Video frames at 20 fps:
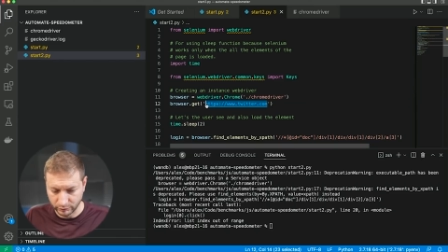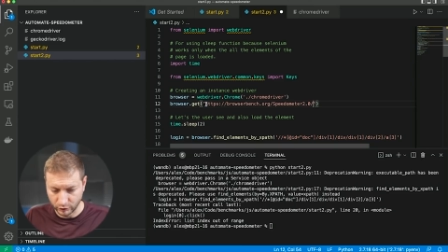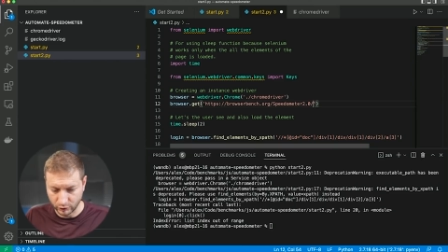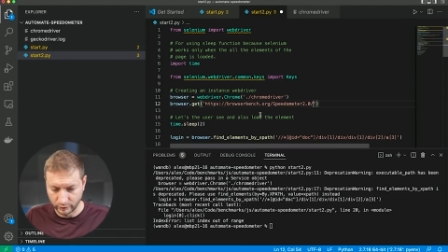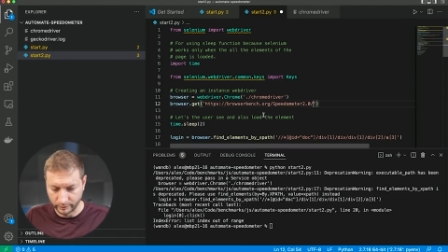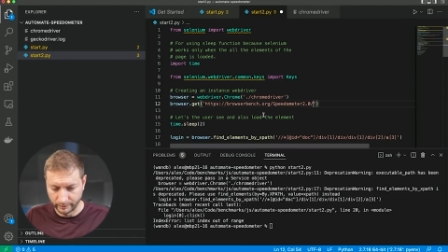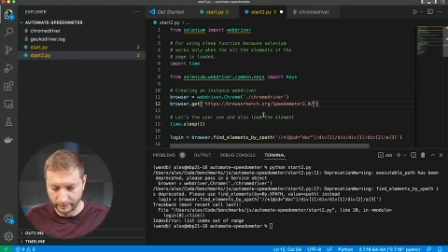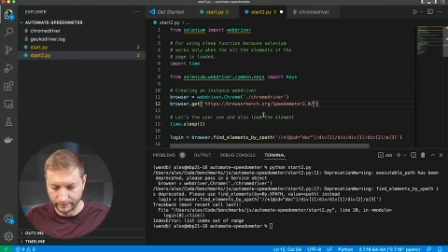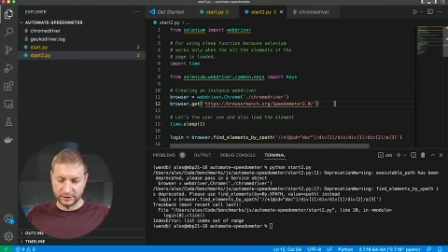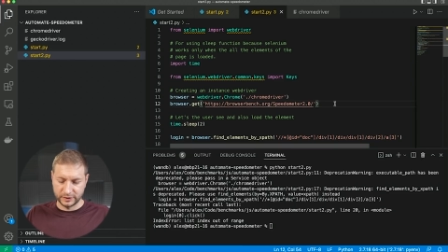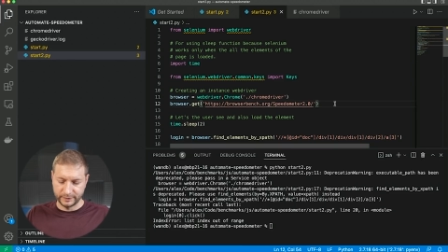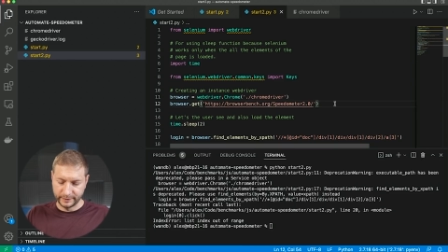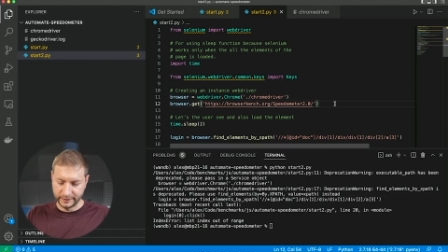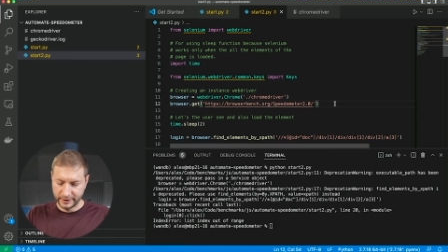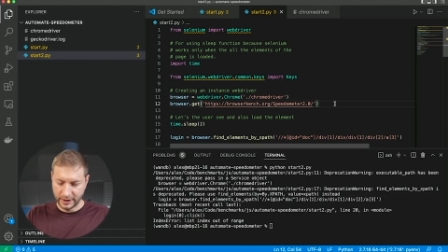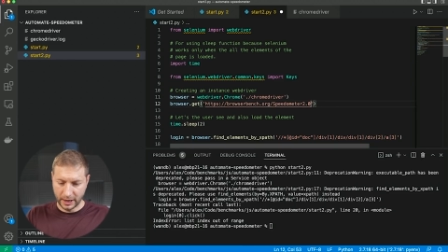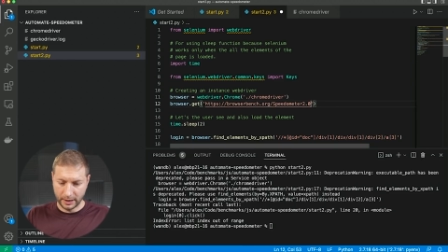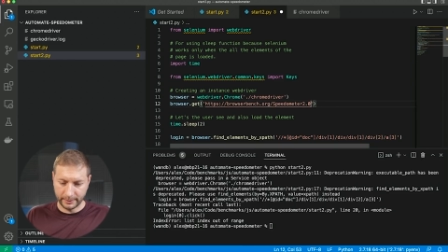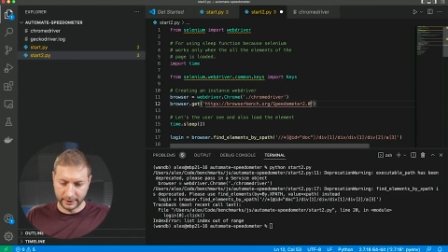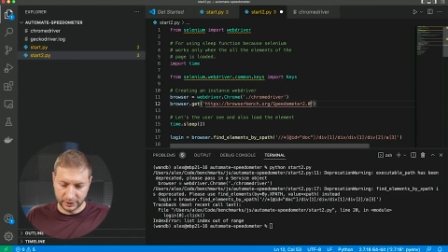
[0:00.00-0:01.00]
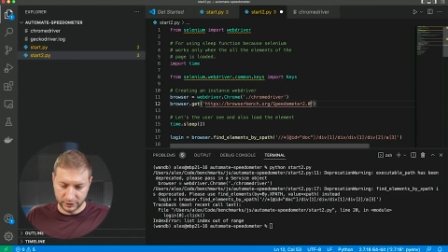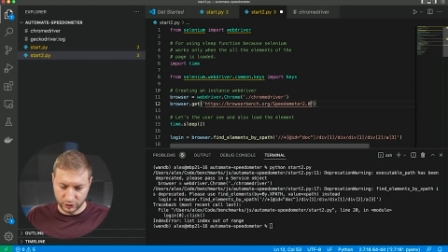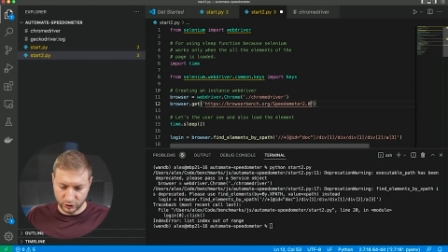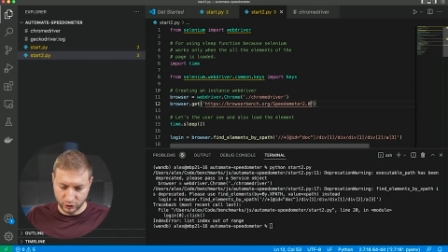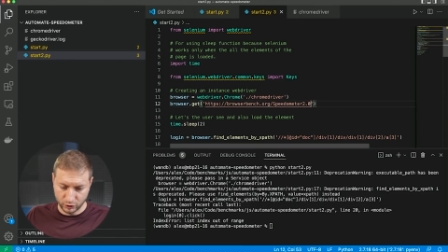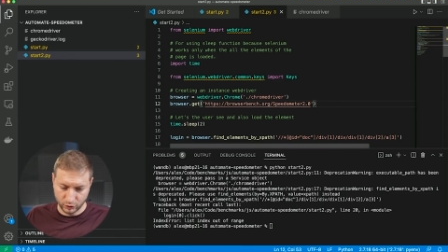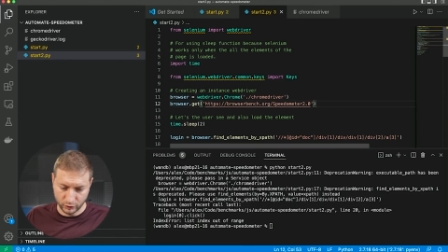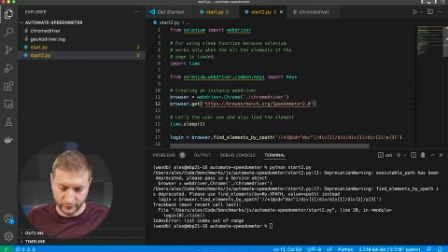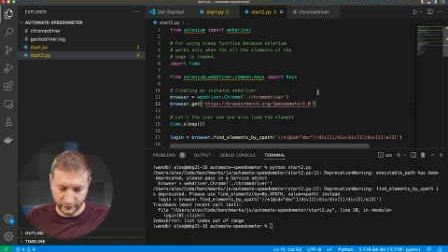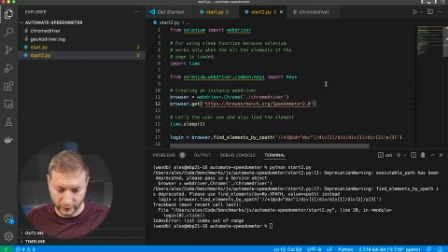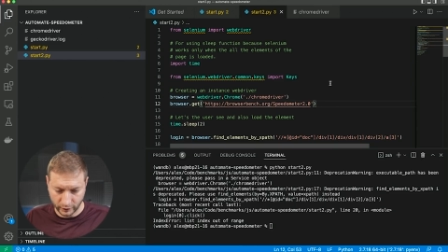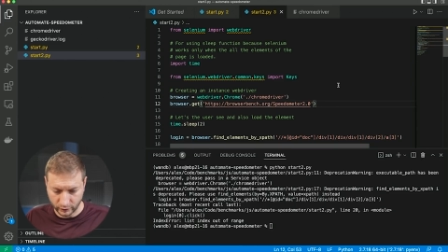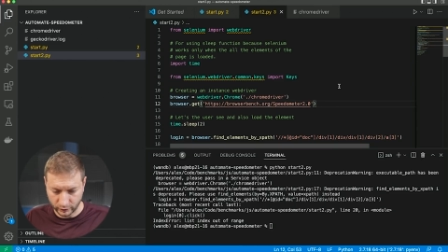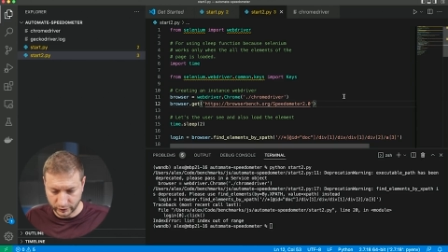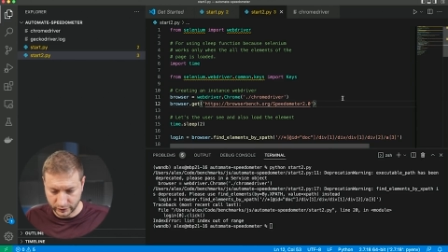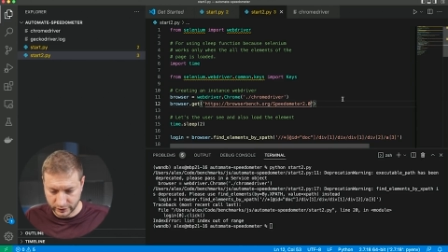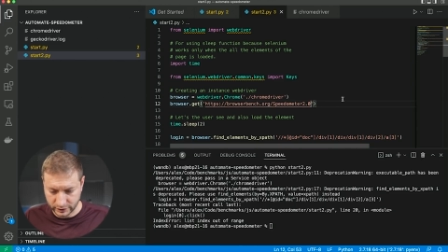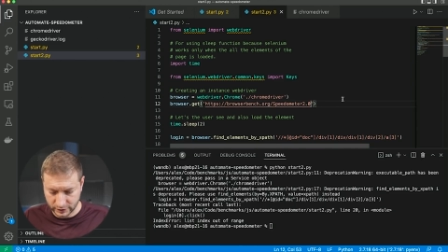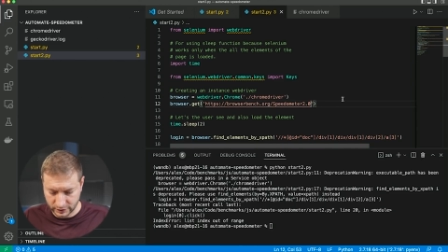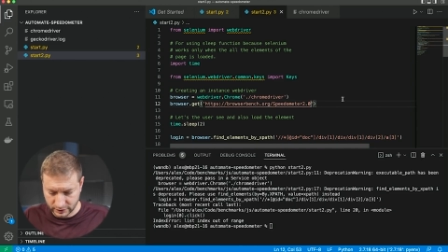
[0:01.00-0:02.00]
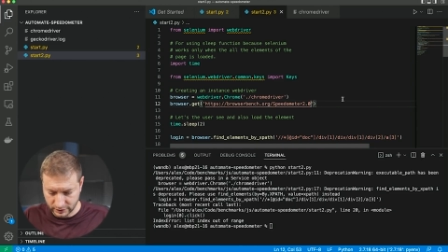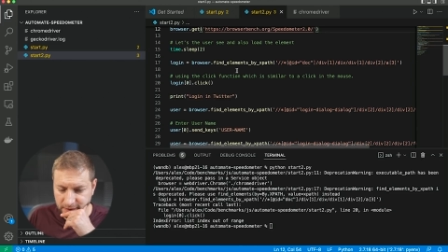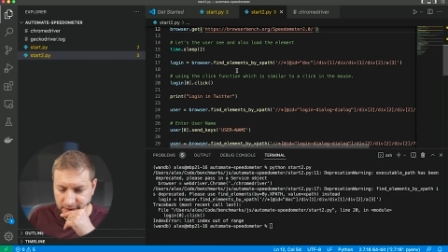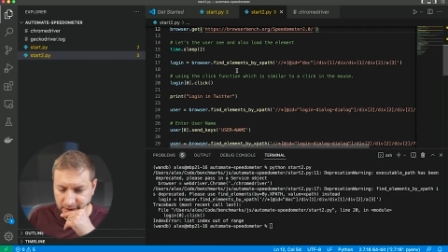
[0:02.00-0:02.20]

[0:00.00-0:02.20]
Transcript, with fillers: Boom. Speedometer two, folks.